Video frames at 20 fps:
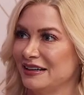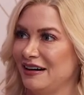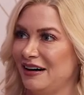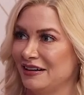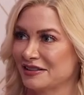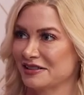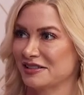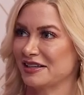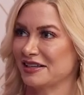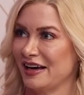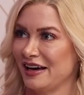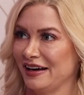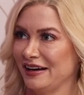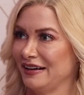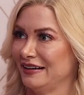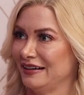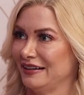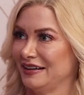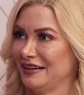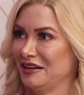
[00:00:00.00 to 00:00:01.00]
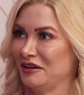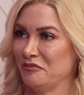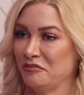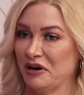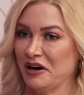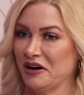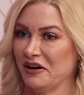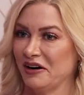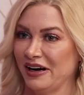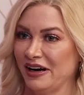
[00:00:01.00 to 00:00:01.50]
on set. Mm-hmm.
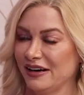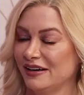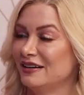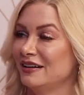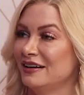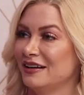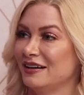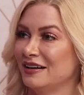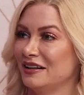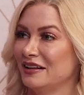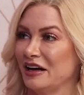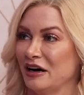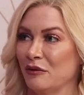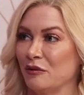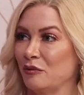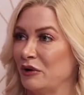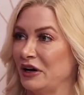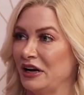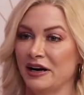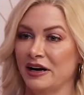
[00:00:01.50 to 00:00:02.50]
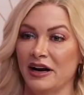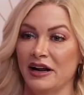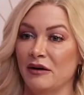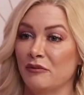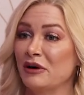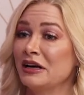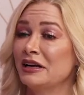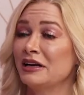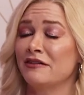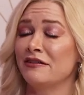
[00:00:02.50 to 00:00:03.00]
Period. Yeah, there, we didn't.
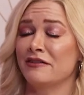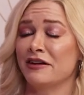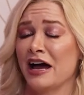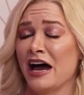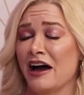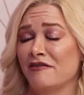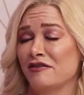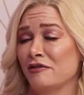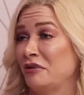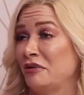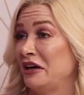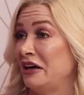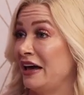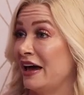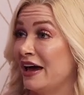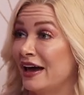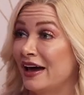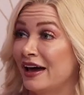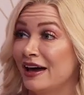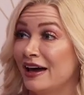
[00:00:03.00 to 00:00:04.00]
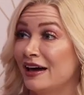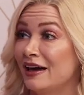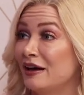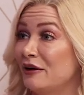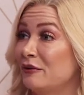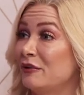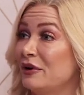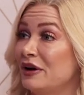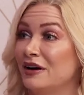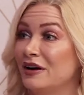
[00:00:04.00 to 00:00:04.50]
we didn't lot. even have a
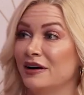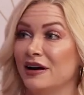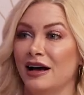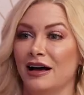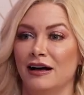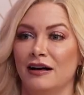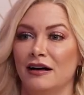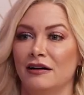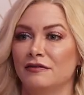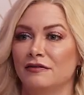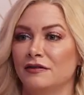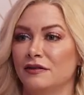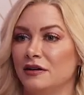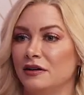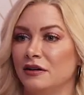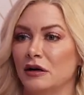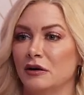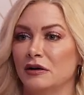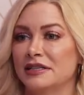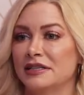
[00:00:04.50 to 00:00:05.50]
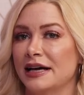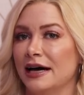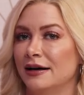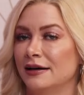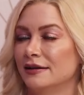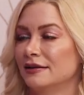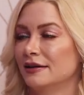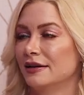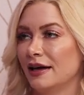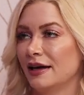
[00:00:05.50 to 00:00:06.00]
PA. We didn't yeah. have you know a
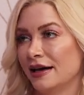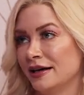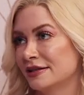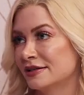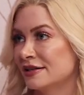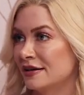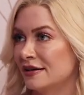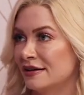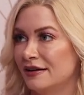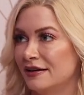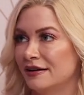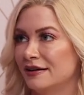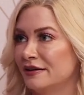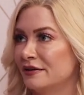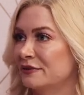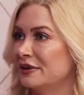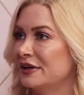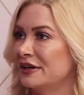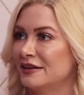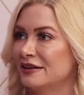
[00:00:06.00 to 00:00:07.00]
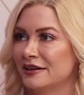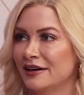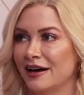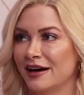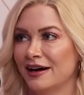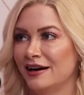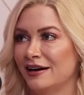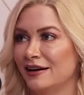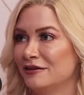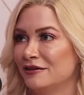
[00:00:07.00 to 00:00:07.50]
talent liaison. We didn't
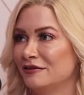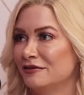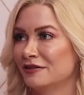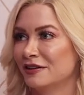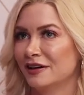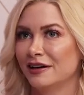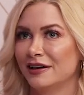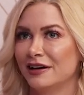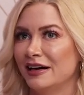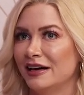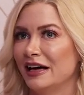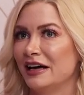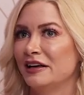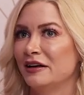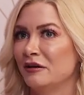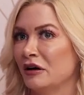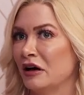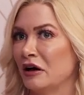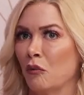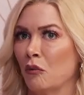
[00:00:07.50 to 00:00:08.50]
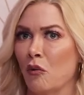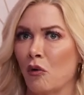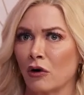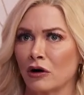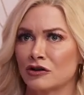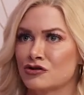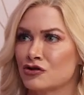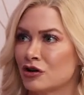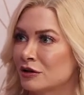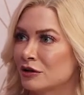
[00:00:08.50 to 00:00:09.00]
have any a
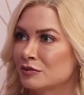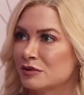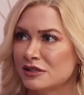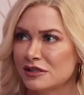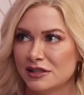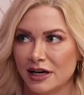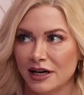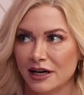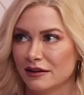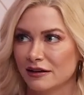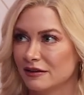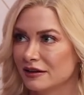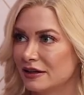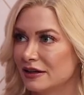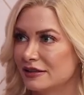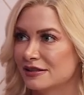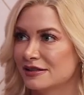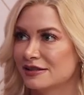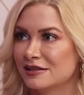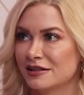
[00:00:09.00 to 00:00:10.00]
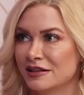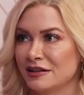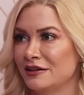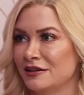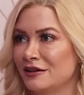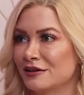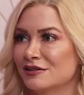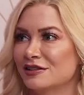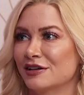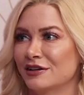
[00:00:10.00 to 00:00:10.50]
wardrobe stylist. You
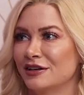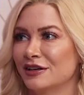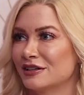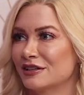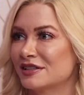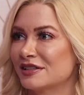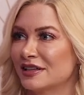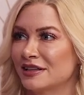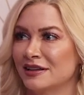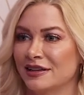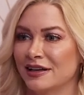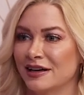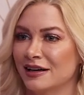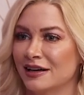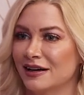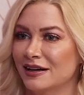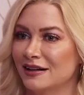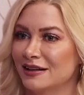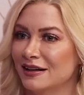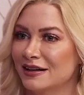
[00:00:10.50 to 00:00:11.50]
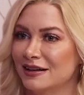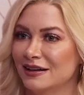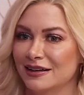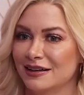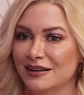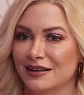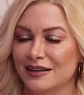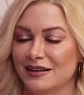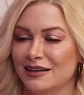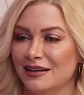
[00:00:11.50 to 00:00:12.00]
know, so you're sitting there.
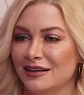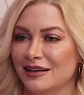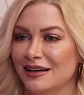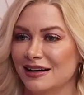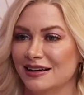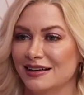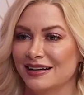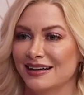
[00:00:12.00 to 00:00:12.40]
You do